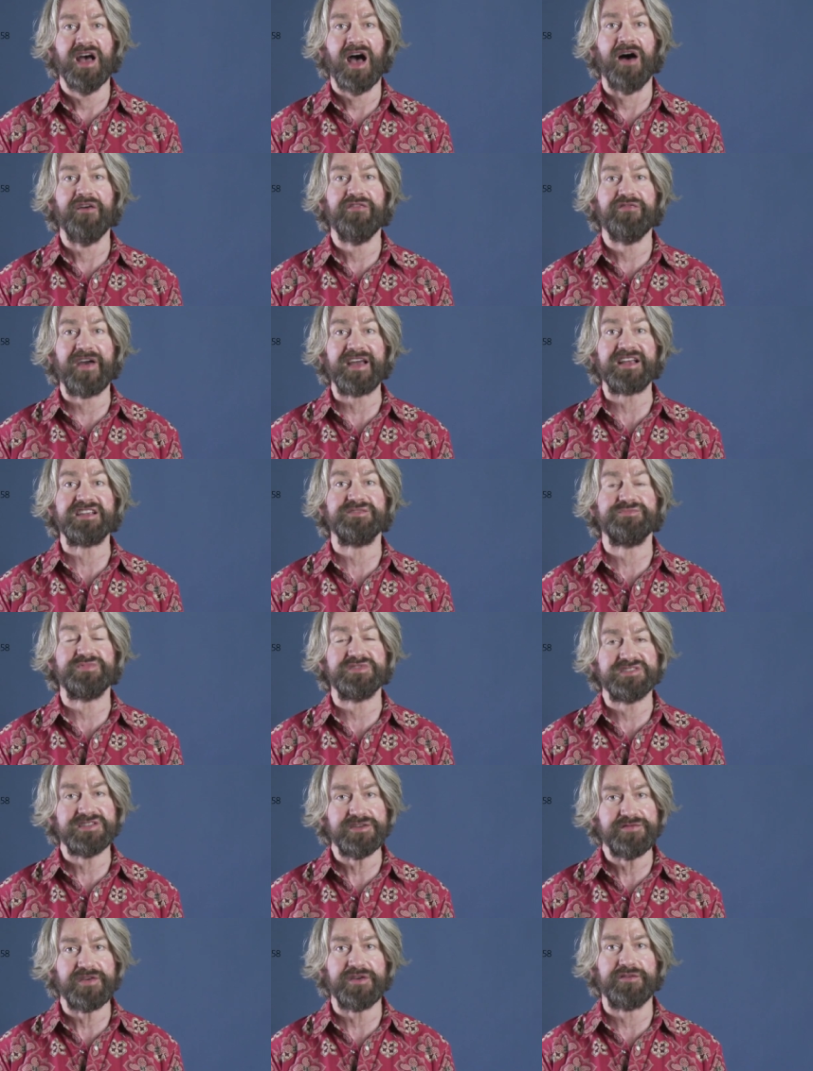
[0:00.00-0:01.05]
affect
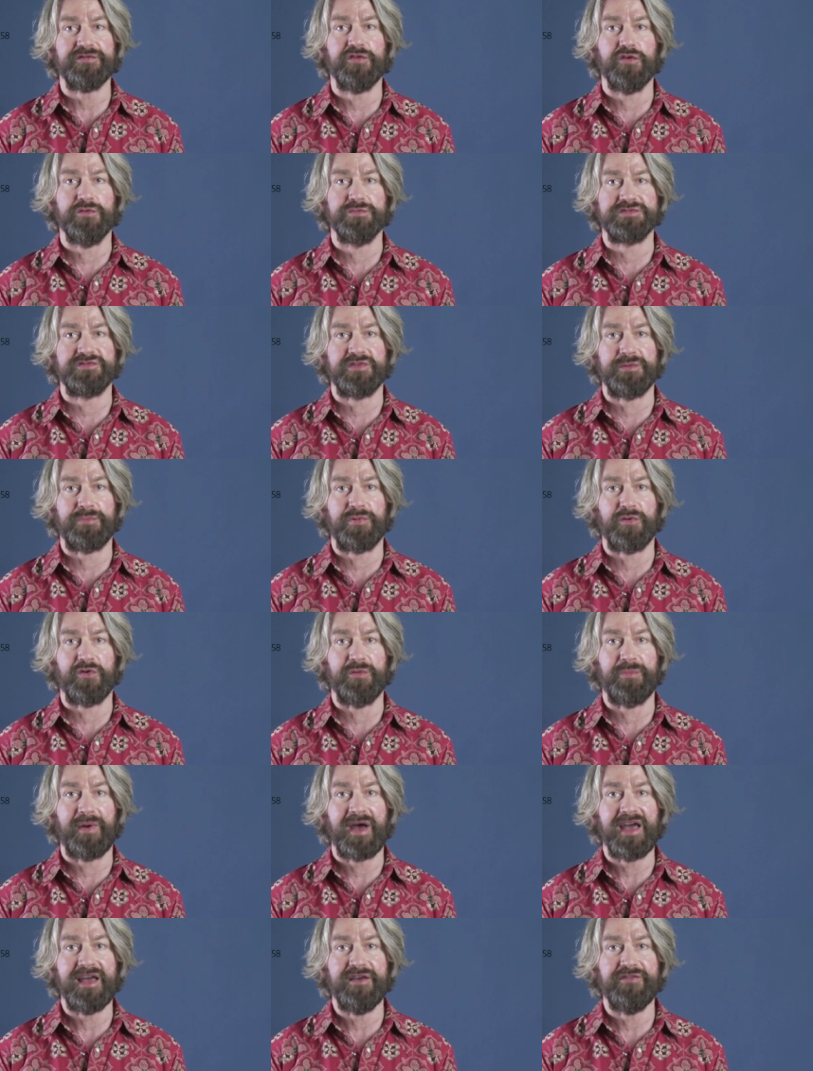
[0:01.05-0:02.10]
specific forms of employee
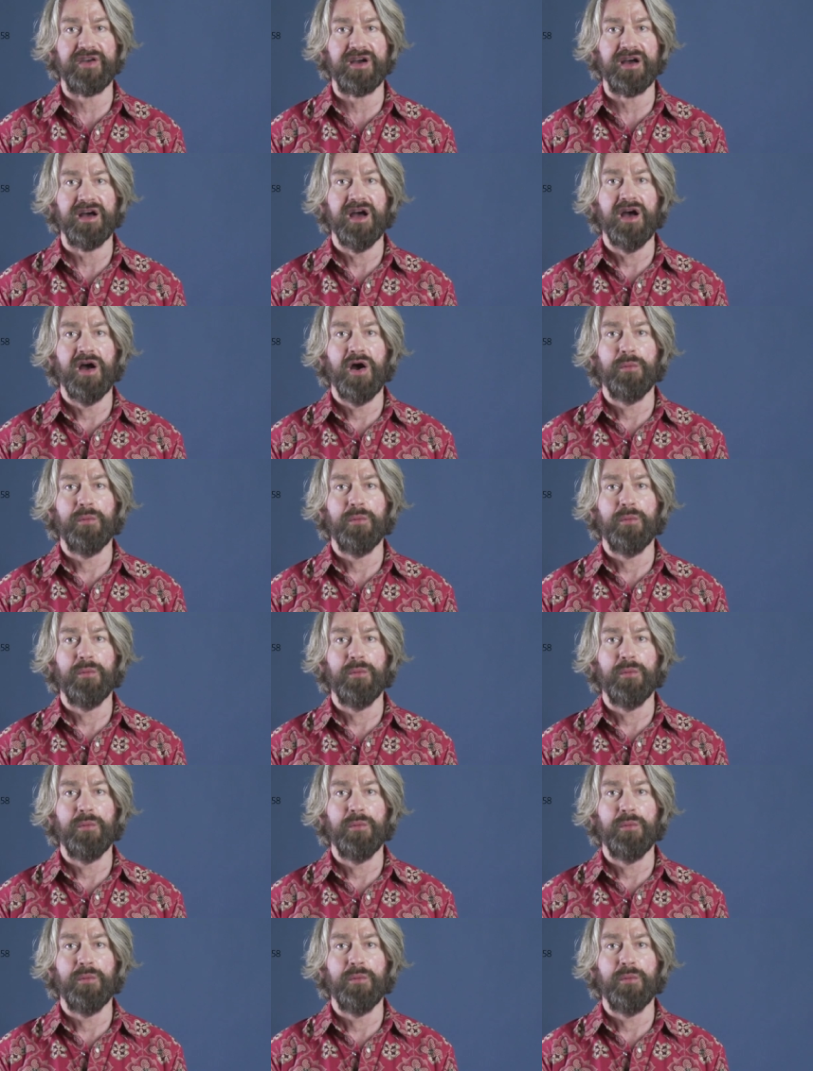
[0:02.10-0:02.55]
behaviour